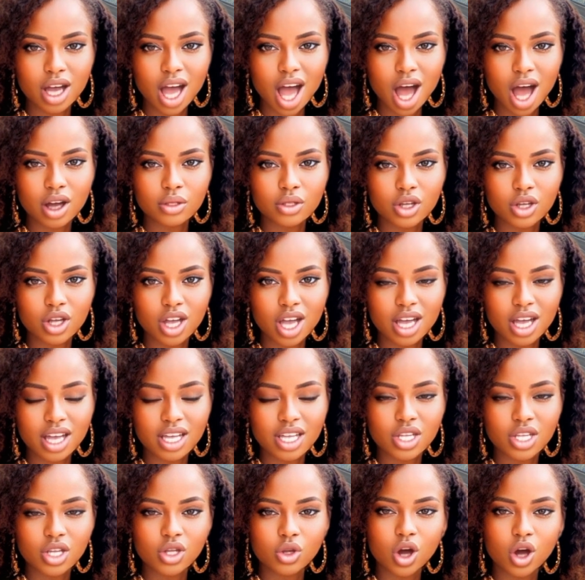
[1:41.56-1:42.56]
After
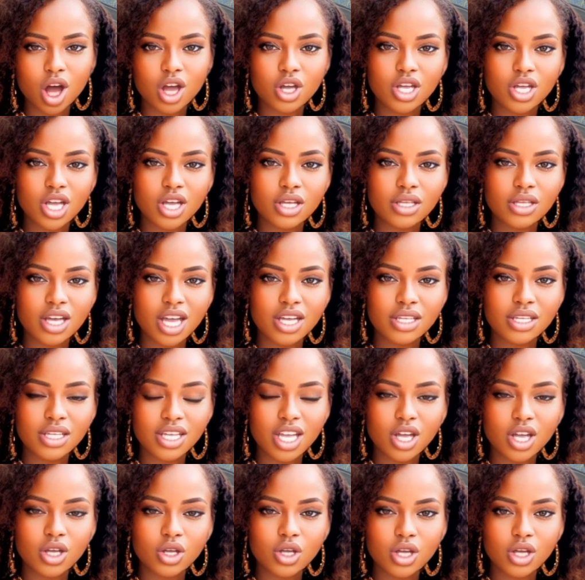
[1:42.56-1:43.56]
Kennedy's tragic
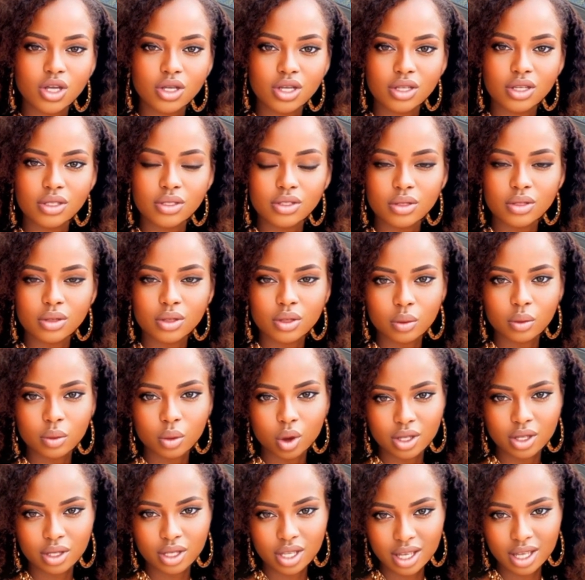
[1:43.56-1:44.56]
assassination,
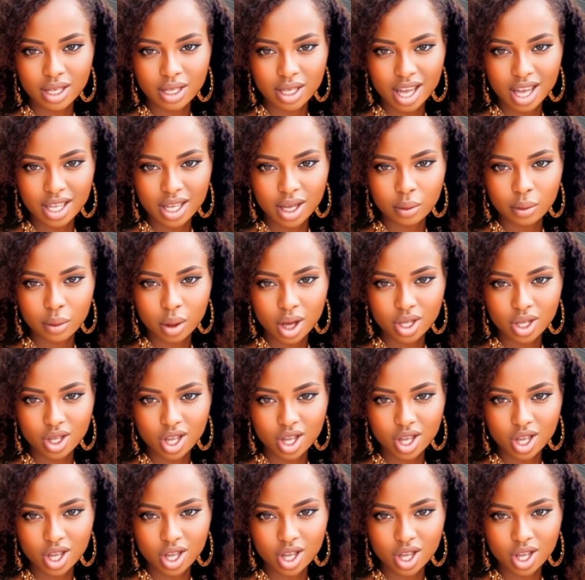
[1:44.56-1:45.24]
President Lyndon B.